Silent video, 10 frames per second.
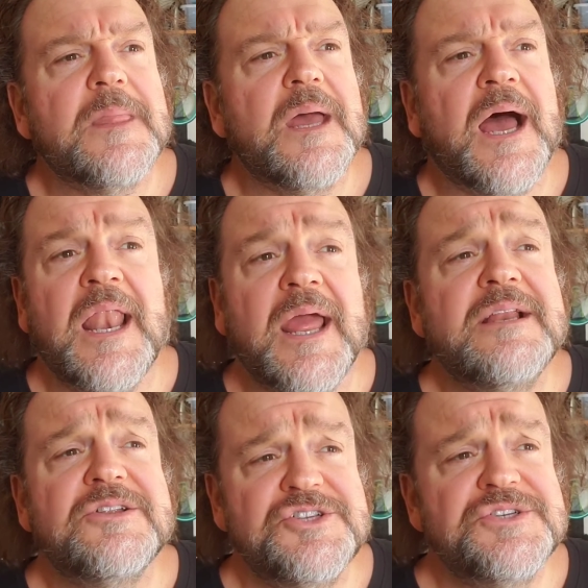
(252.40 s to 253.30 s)
I like
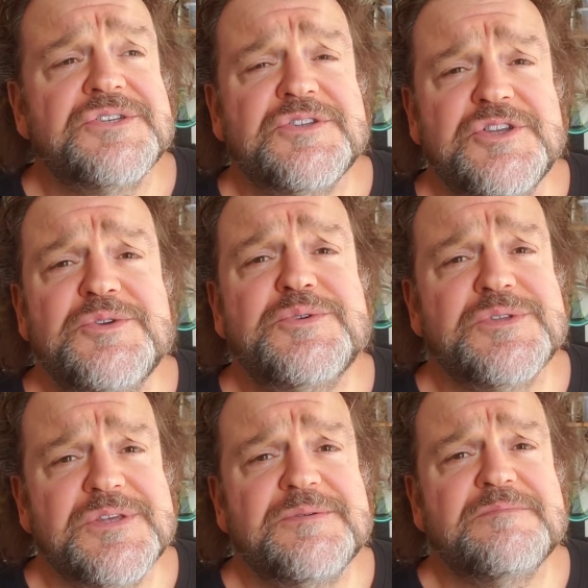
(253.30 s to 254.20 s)
to just use
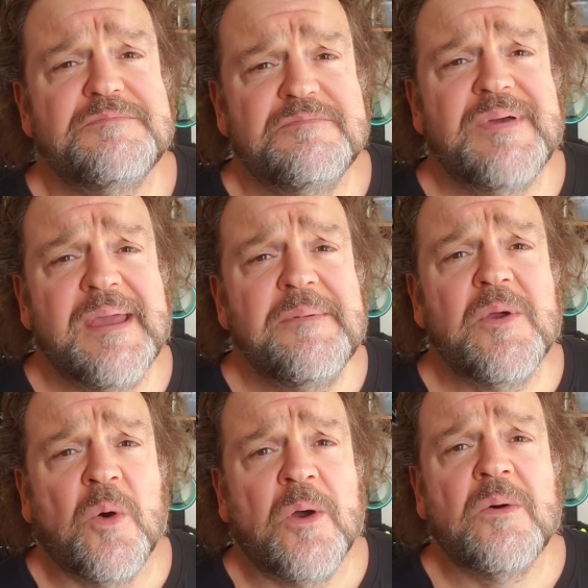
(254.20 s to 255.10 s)
the baby
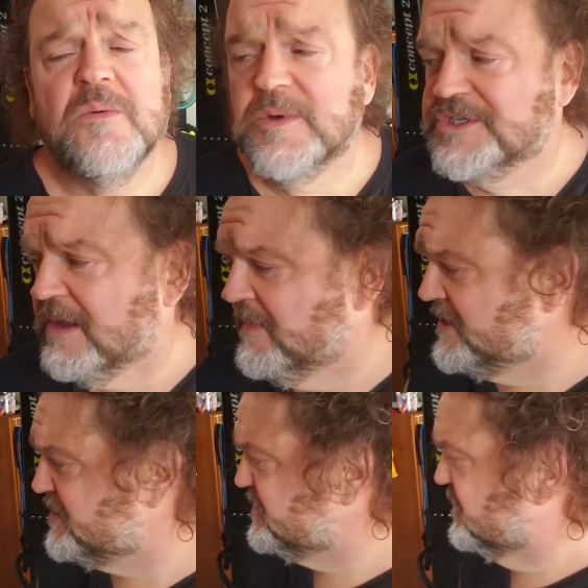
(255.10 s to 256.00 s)
oil, which I mentioned